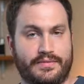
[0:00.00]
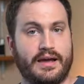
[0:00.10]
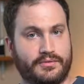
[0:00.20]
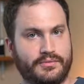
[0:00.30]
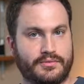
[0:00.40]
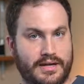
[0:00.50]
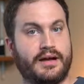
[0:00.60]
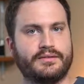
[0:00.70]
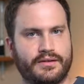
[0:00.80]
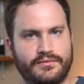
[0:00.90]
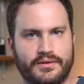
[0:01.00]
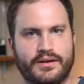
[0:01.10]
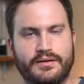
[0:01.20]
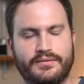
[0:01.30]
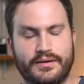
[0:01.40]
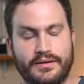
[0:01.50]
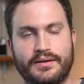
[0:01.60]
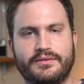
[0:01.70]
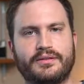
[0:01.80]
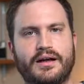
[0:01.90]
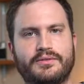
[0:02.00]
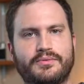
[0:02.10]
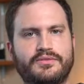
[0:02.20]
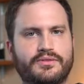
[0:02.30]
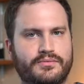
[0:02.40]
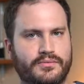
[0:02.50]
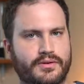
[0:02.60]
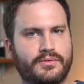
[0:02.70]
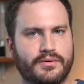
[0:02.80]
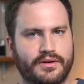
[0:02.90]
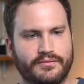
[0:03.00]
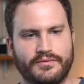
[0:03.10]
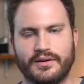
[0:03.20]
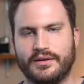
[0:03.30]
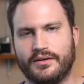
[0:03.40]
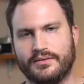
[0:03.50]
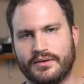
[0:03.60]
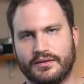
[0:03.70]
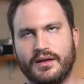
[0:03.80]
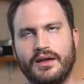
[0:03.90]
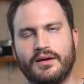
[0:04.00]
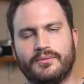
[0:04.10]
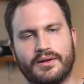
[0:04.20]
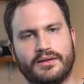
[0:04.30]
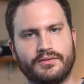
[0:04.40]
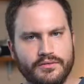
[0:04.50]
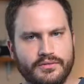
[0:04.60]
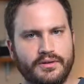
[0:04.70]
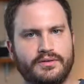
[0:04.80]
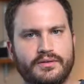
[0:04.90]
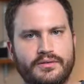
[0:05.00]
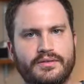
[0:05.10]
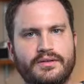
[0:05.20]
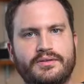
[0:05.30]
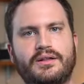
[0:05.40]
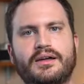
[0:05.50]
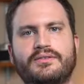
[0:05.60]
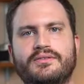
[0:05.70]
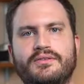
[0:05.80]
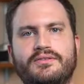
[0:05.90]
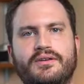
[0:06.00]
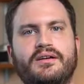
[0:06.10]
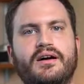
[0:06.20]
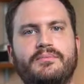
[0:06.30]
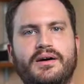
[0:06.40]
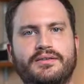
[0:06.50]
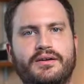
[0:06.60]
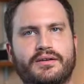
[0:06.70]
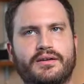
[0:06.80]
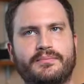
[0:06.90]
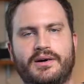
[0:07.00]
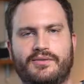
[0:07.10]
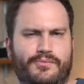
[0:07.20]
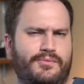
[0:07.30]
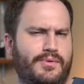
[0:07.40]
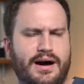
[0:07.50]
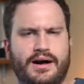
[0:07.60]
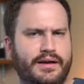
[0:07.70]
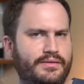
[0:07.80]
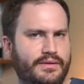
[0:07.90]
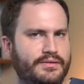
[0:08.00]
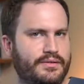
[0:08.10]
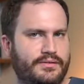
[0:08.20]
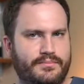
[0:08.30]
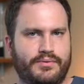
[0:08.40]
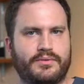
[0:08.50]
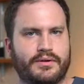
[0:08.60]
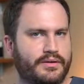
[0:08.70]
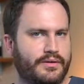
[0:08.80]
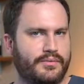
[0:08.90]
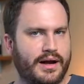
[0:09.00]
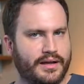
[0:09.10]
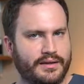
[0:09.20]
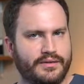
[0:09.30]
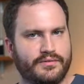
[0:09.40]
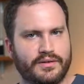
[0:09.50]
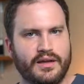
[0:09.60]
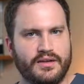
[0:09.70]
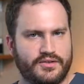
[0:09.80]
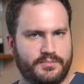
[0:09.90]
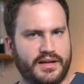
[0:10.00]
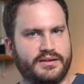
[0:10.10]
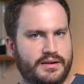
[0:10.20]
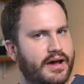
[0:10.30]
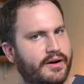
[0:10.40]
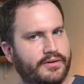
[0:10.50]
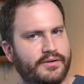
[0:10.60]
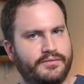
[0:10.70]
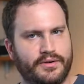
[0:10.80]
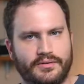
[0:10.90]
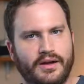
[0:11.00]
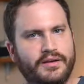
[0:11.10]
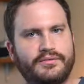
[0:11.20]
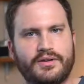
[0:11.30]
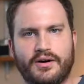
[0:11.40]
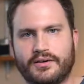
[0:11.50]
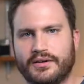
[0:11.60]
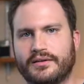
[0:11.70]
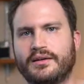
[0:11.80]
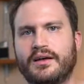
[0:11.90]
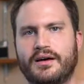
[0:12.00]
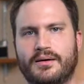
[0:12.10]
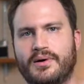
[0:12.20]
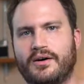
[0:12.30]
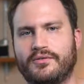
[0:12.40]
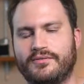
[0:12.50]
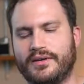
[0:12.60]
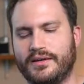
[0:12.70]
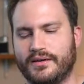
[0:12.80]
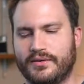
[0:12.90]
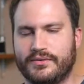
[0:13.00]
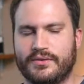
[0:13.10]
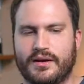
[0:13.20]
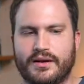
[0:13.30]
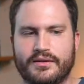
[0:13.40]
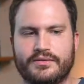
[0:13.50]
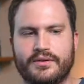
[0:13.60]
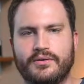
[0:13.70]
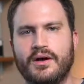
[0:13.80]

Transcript: actual content for tonight's class, which is recording videos. And what I usually do in these classes is start out by talking about why this is important. You know, why even spend an hour of your life talking about videos. And so